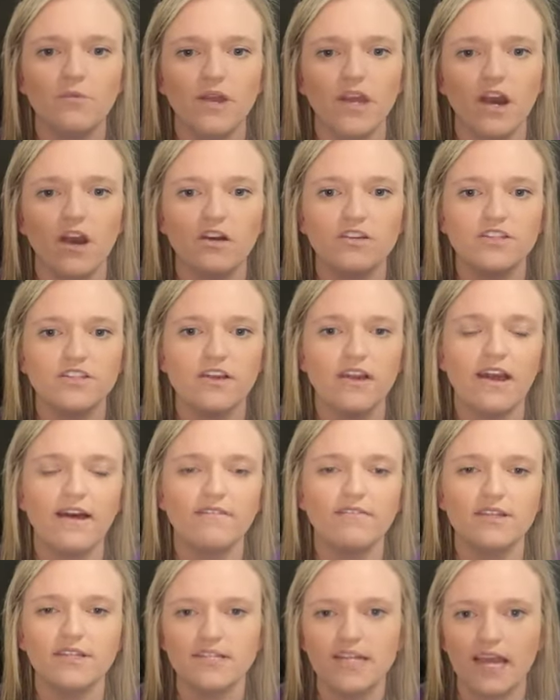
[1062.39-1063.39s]
We also
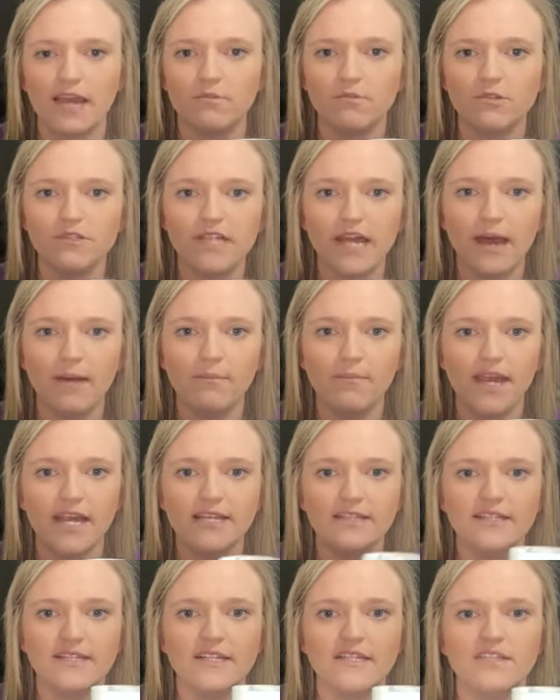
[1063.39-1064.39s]
have the tabletop
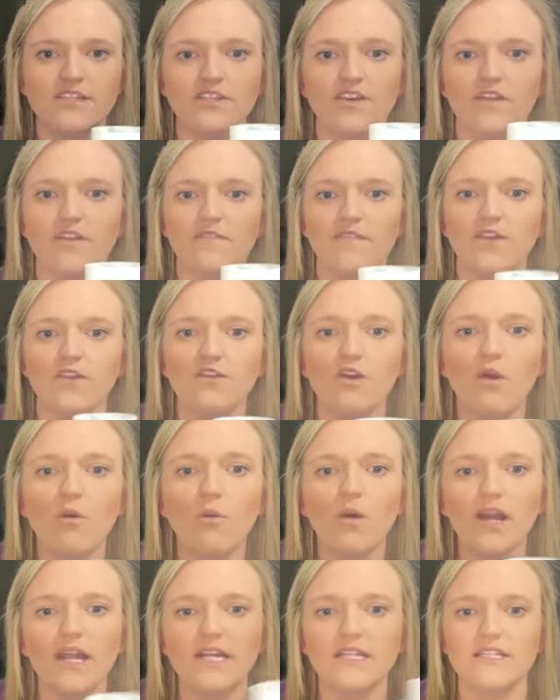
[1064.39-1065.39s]
bases. So if you don't
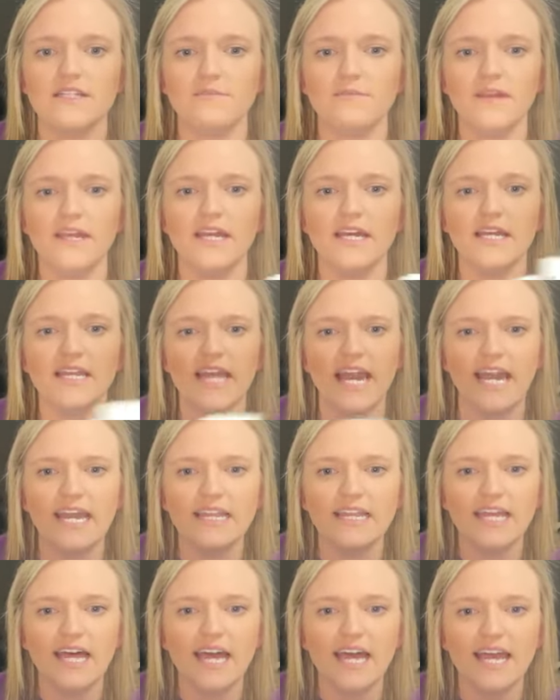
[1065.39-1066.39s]
want it to be a
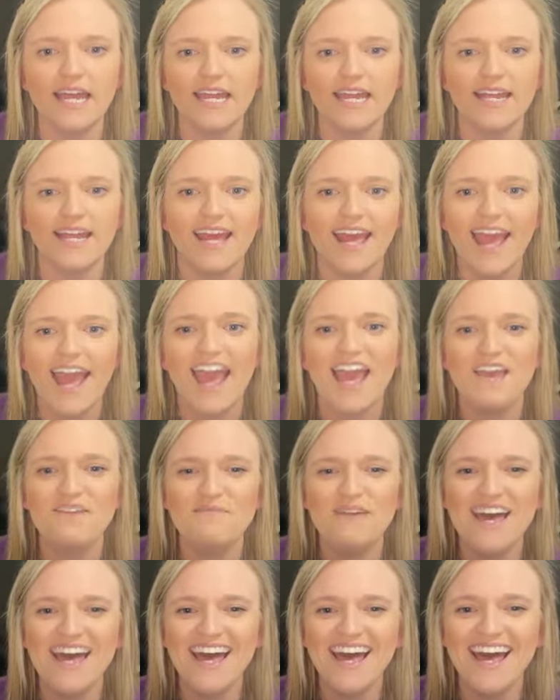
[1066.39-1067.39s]
nightlight, hey
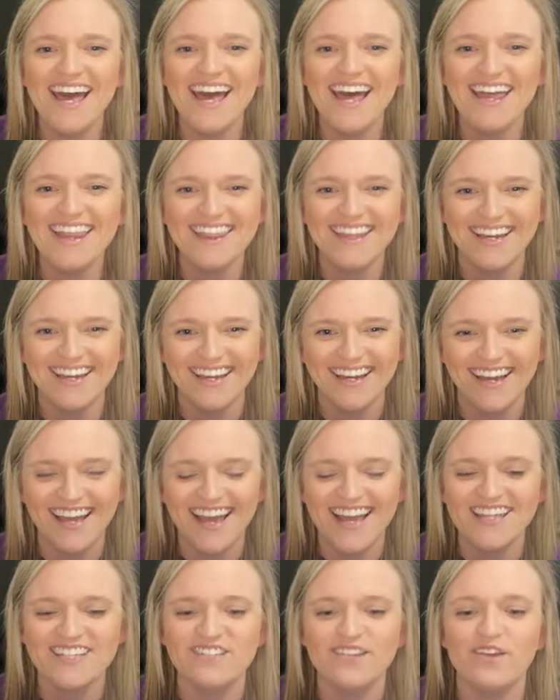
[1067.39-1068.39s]

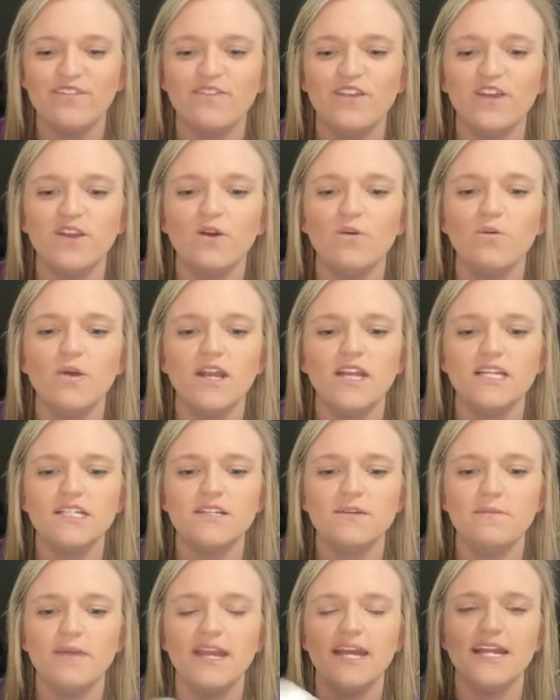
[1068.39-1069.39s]
Beth! So if you don't want it
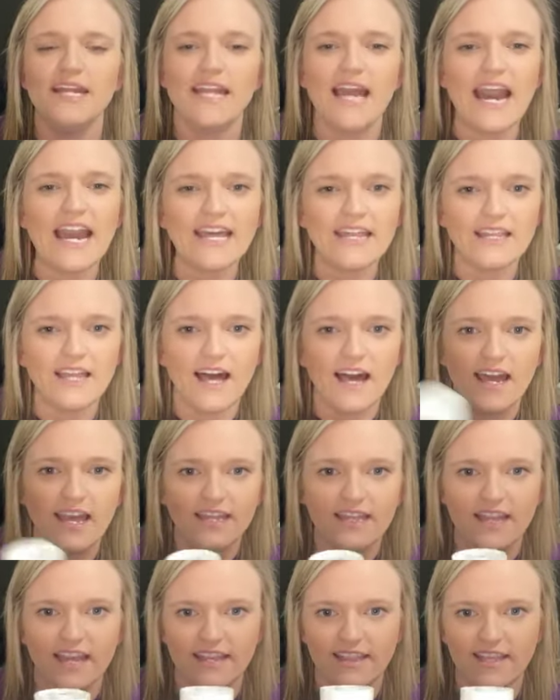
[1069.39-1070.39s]
to be a
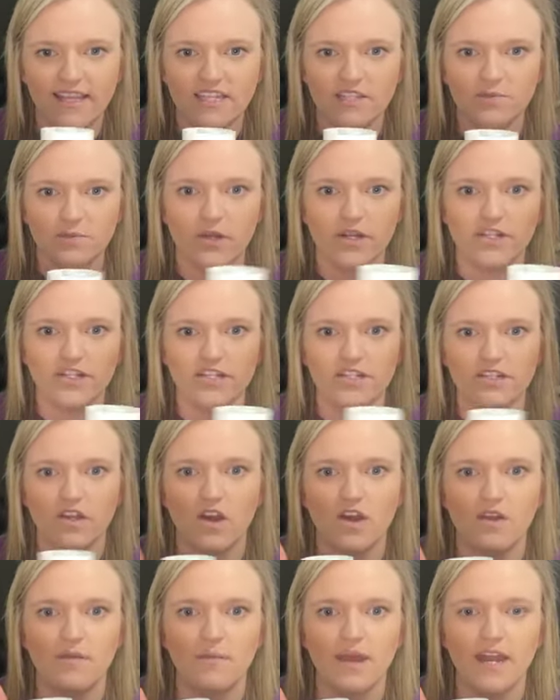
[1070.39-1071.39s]
nightlight like this where it just
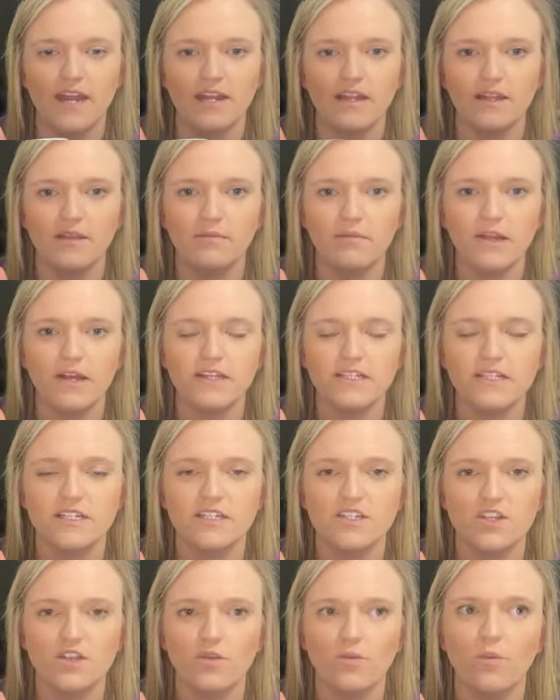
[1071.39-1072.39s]
automatically plugs
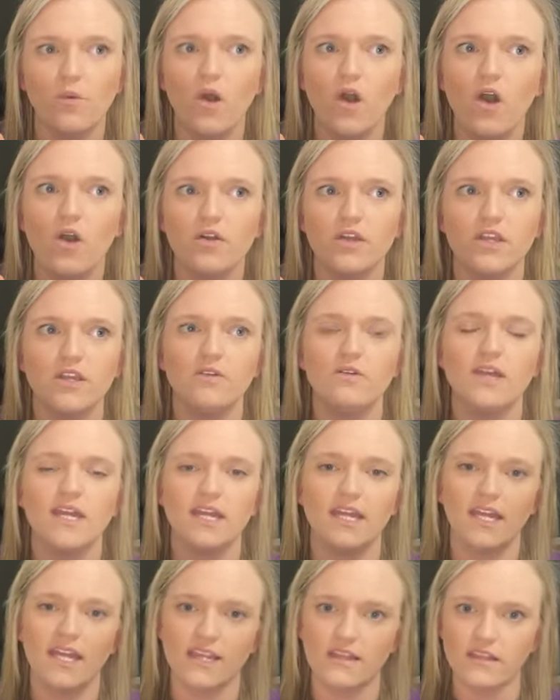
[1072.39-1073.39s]
into the wall, you
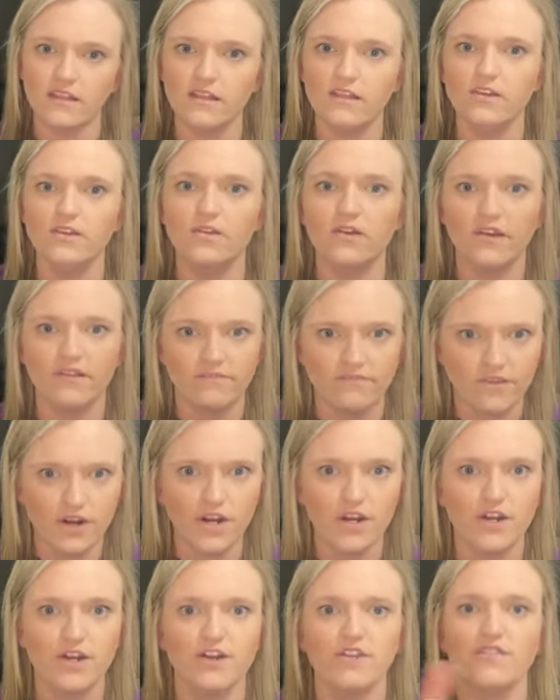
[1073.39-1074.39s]
can get the little
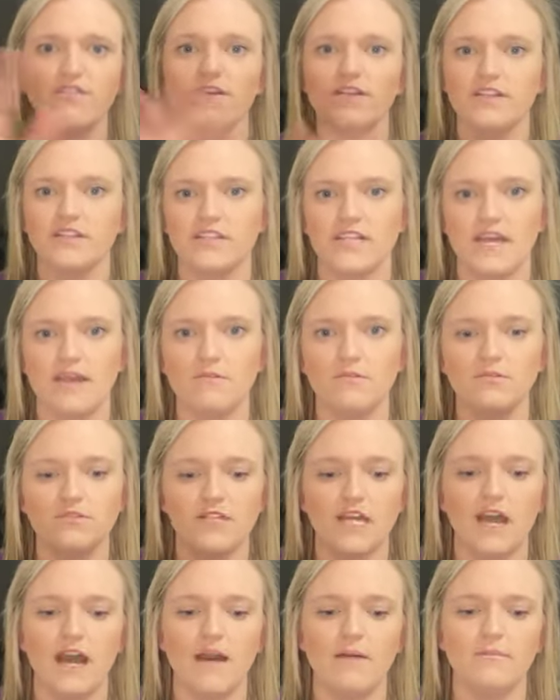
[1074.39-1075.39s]
converter for the
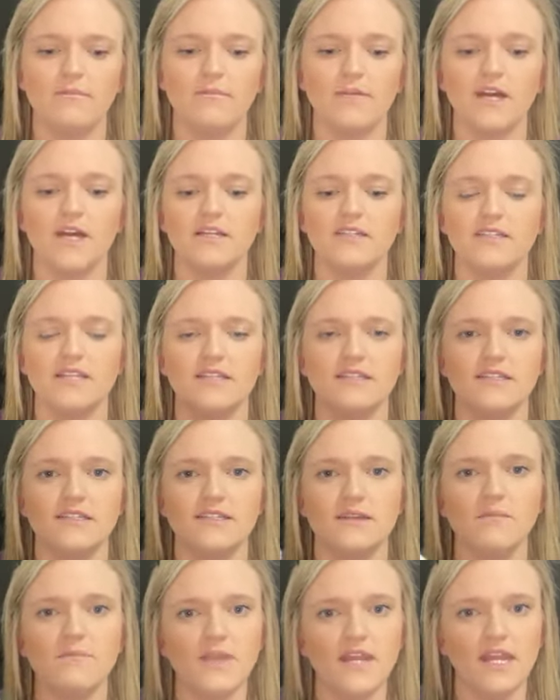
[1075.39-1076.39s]
tabletop because this
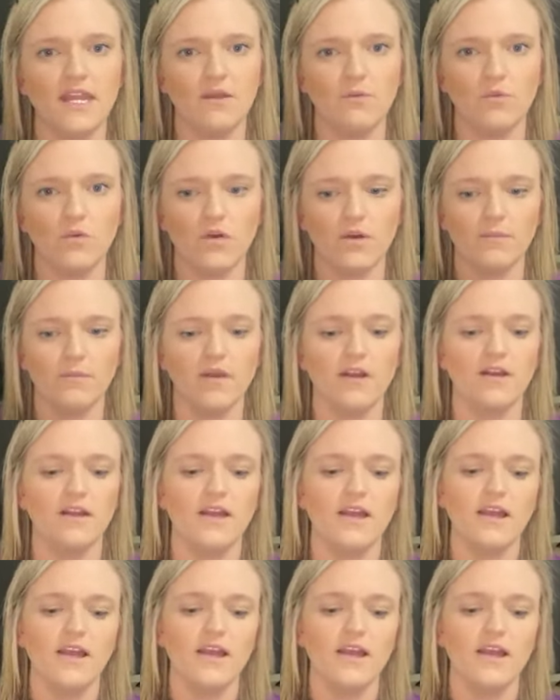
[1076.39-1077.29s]
is a mini warmer.